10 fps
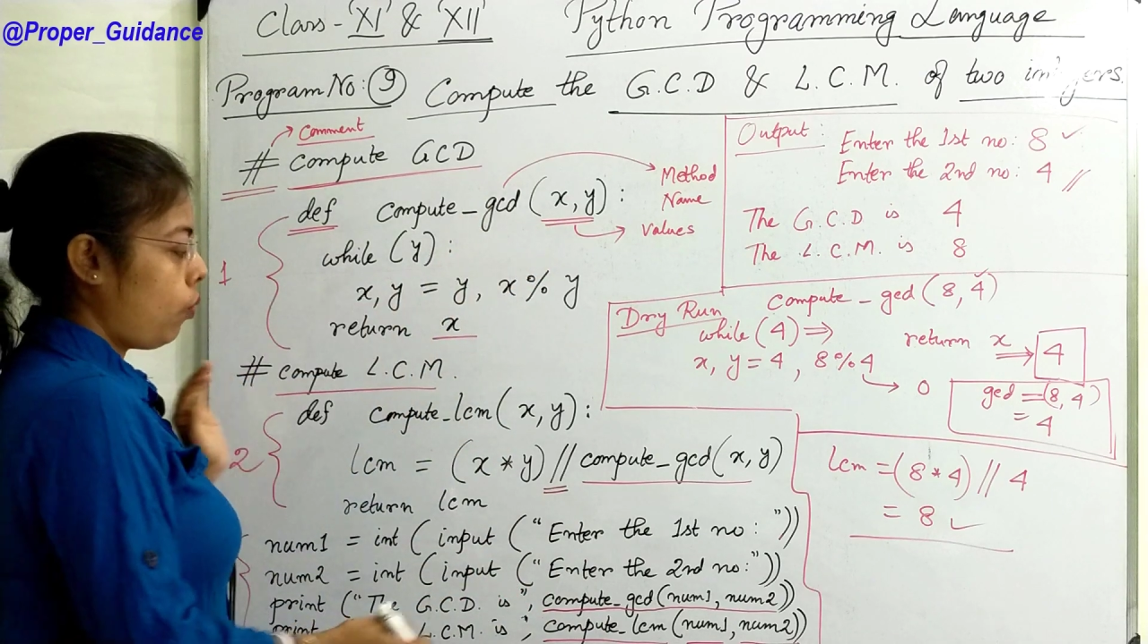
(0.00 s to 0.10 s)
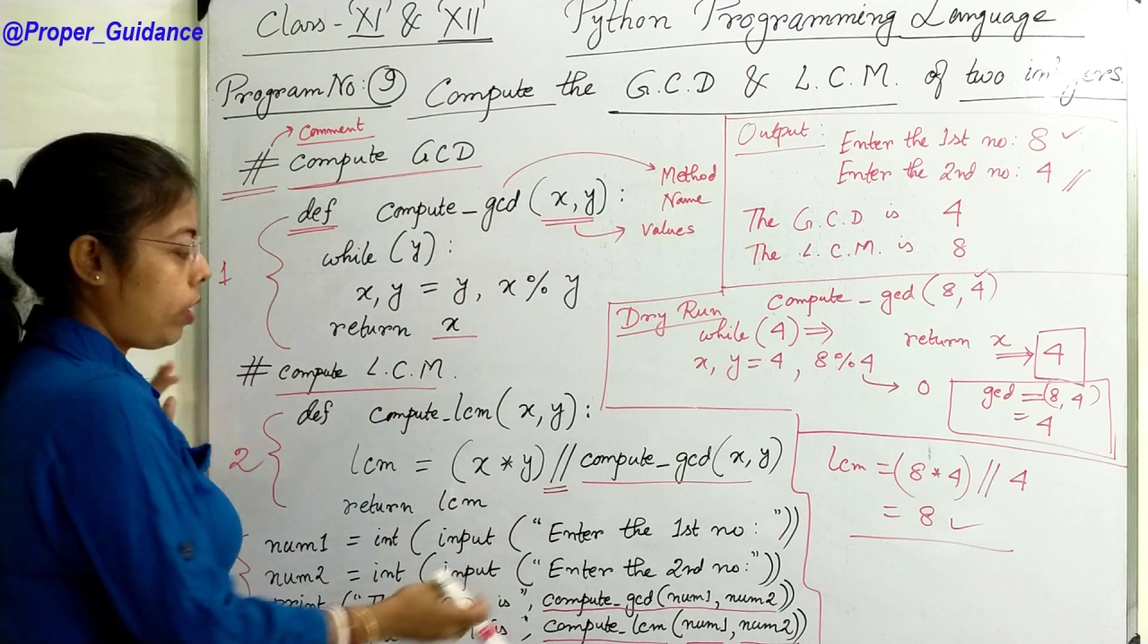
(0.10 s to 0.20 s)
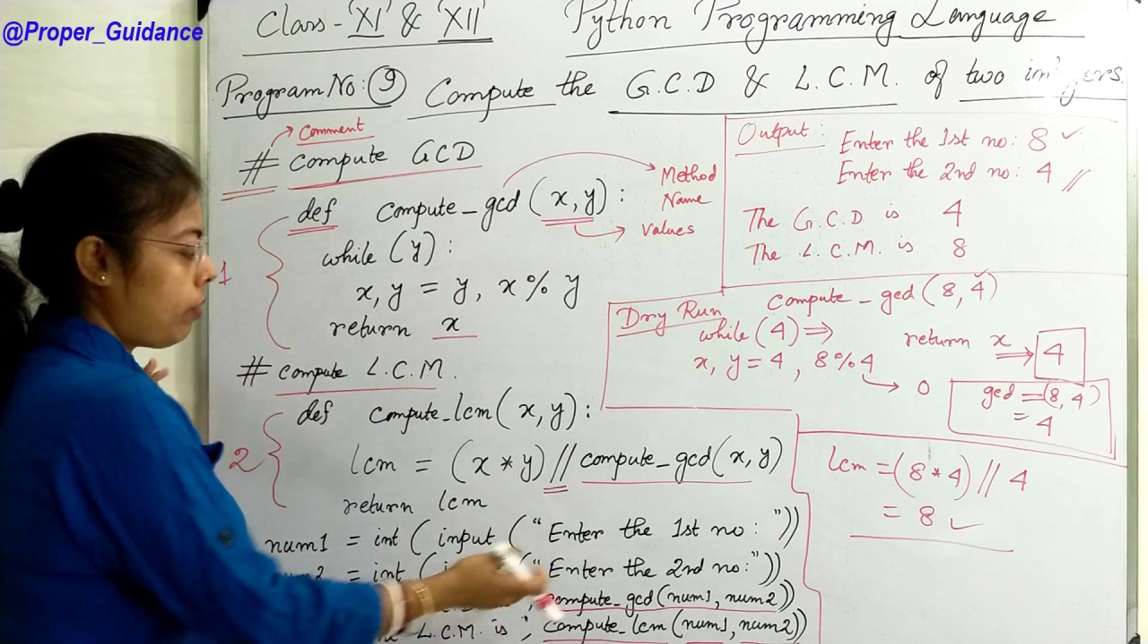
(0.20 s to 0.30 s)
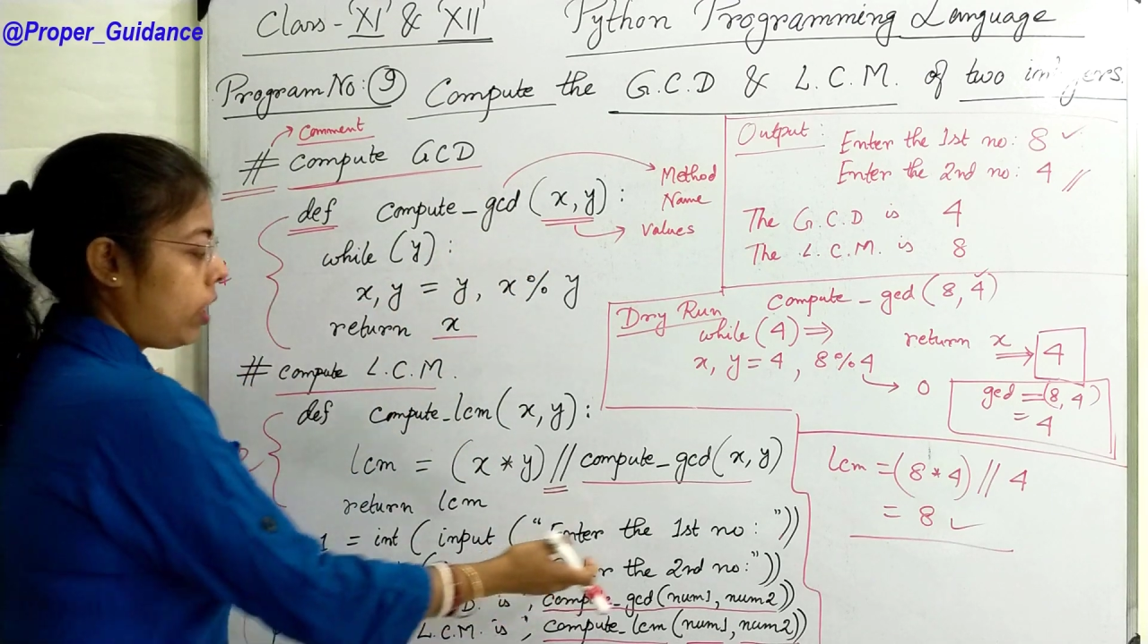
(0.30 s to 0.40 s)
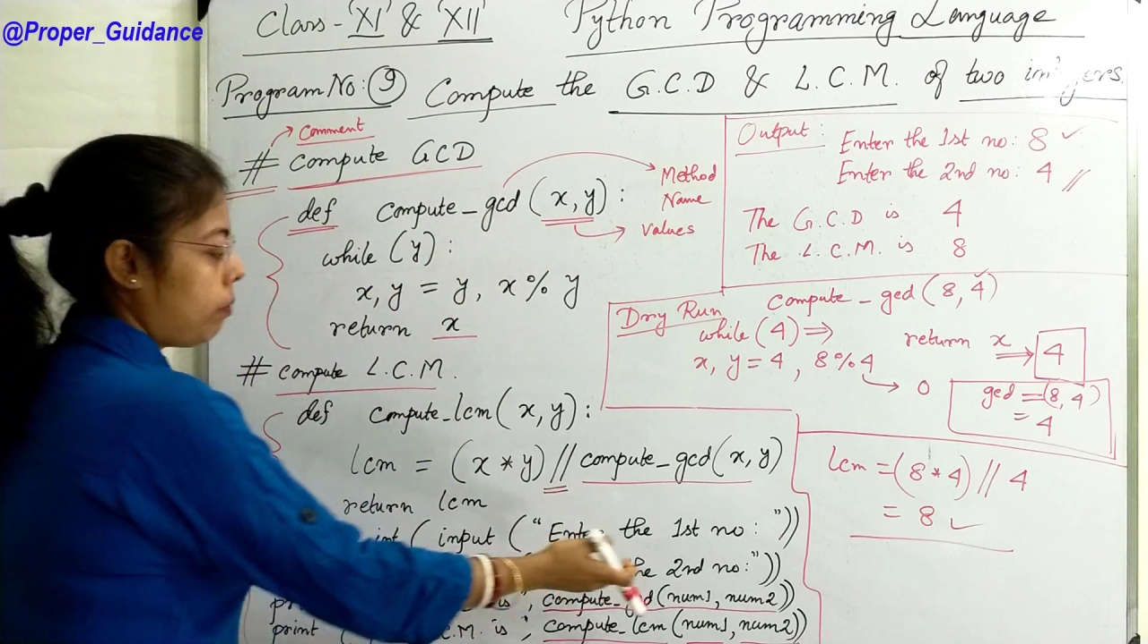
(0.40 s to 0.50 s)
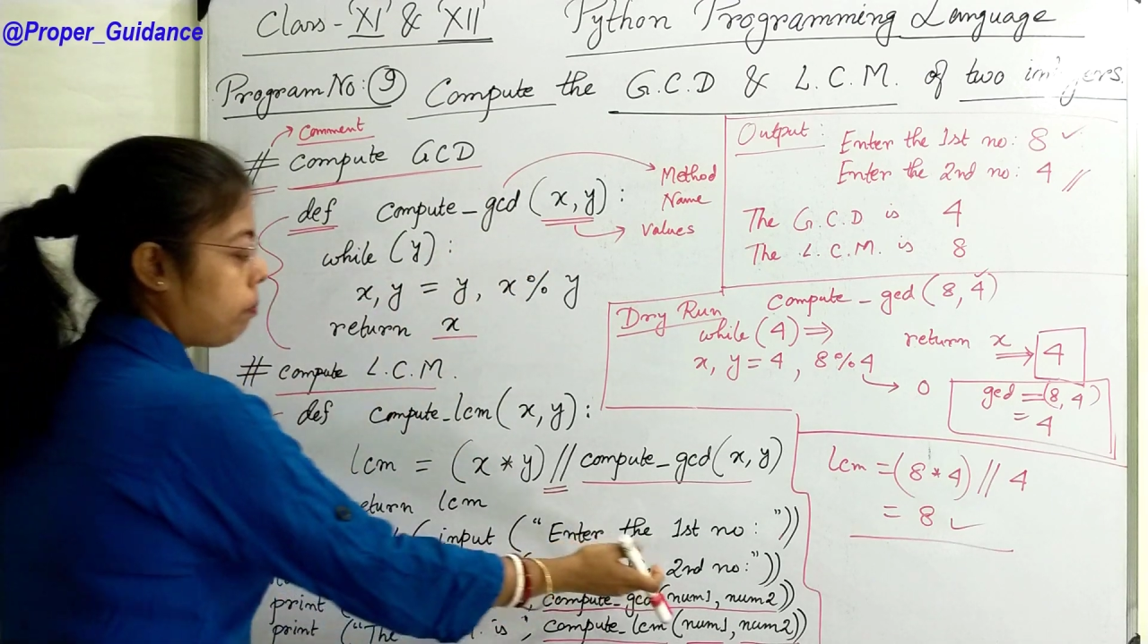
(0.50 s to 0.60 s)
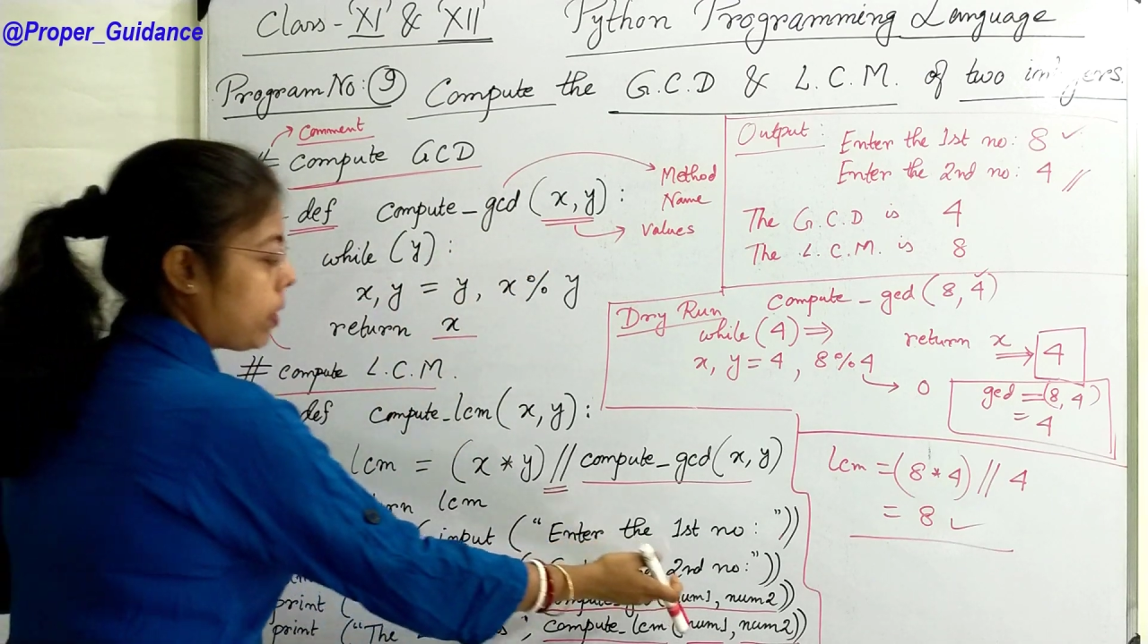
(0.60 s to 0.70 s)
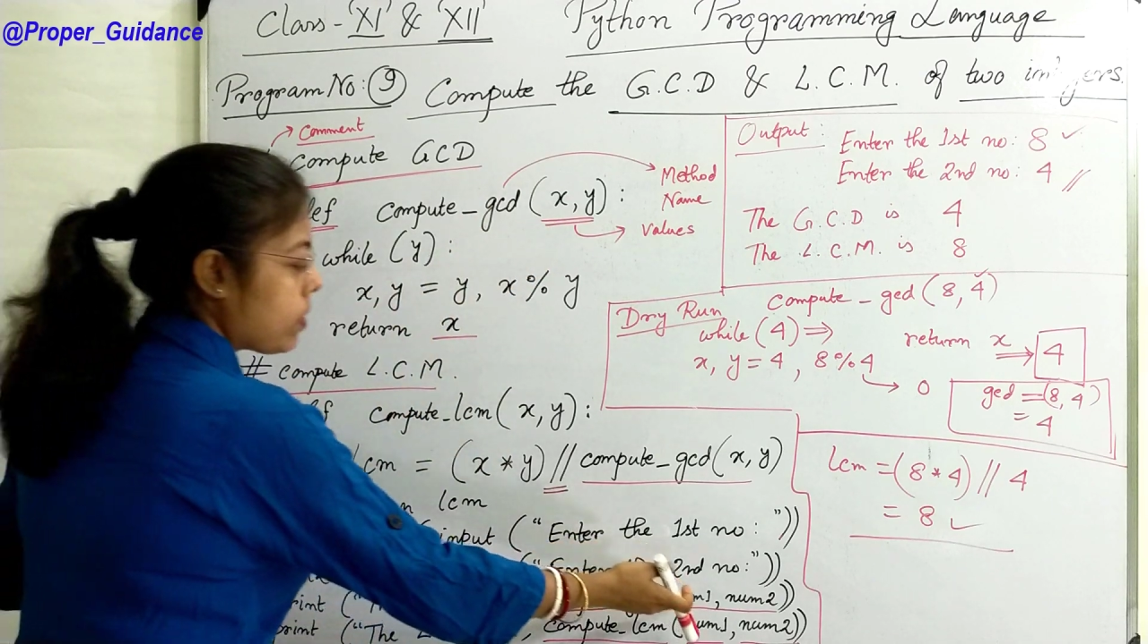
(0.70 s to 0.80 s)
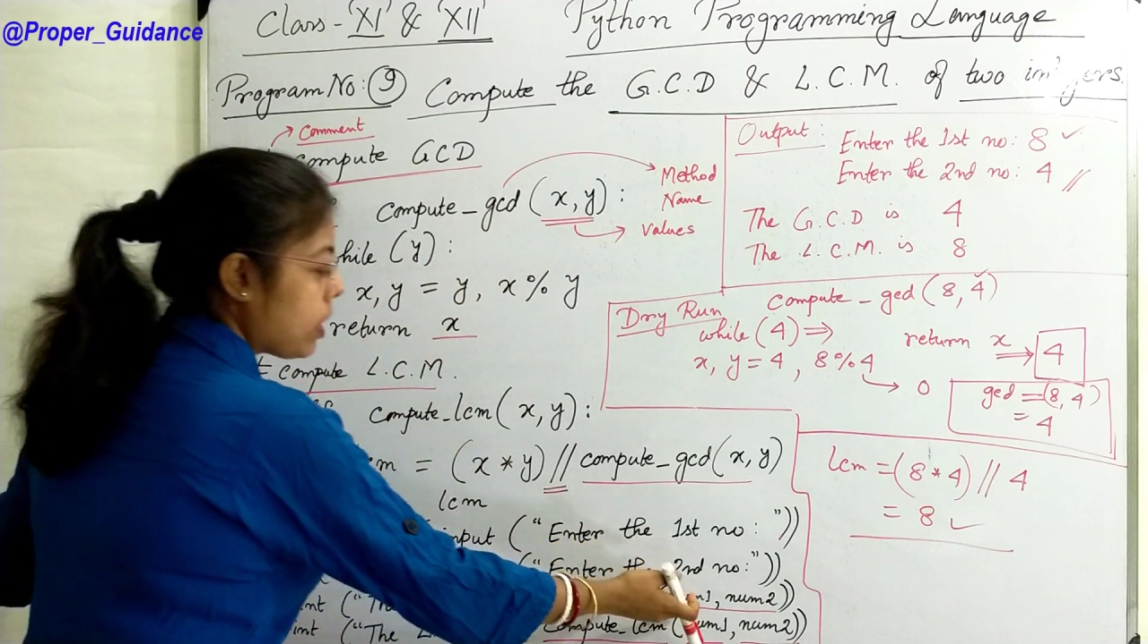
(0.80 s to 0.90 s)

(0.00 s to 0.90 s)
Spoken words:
When we pass